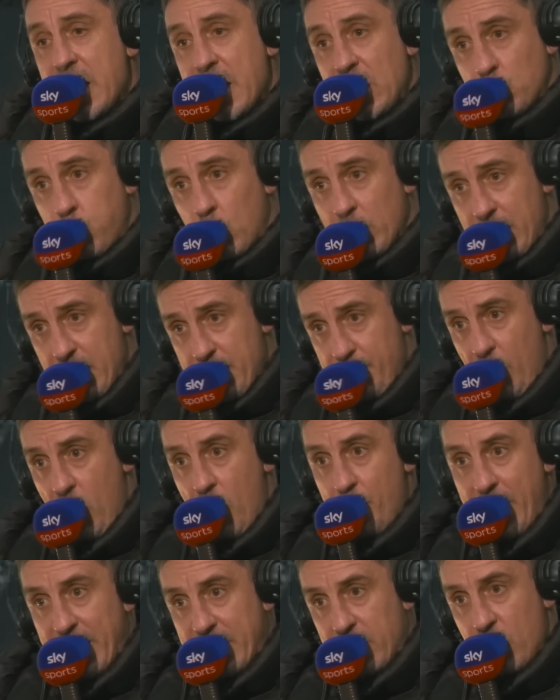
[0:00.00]
is winning the
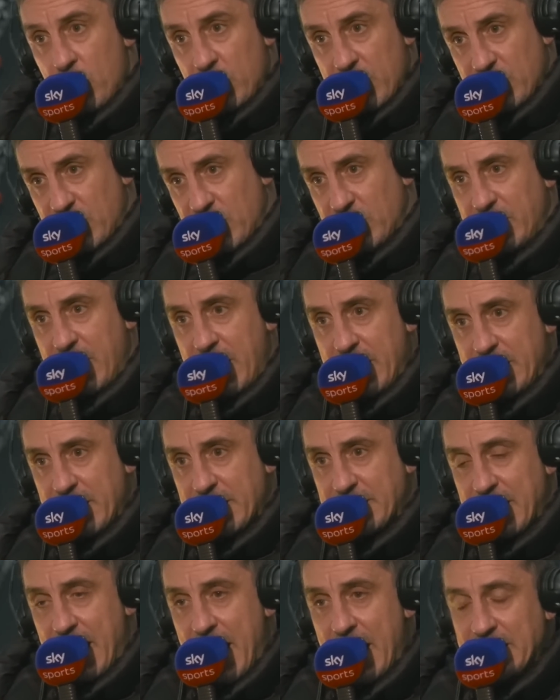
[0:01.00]
ball back early and sustaining
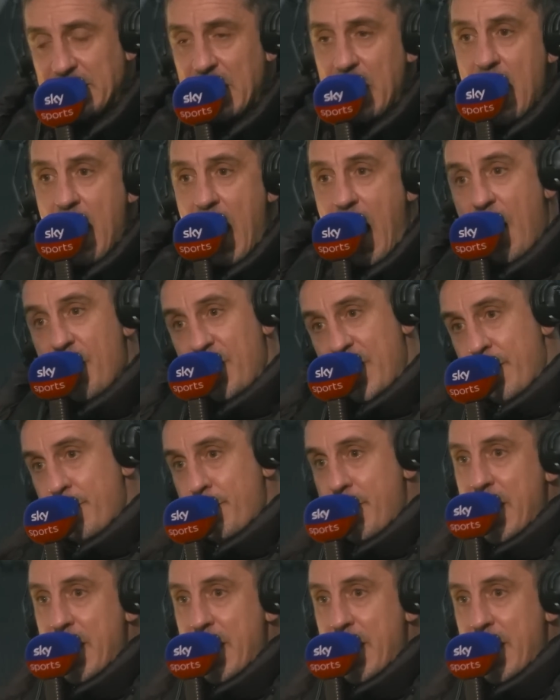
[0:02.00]
attacks, and then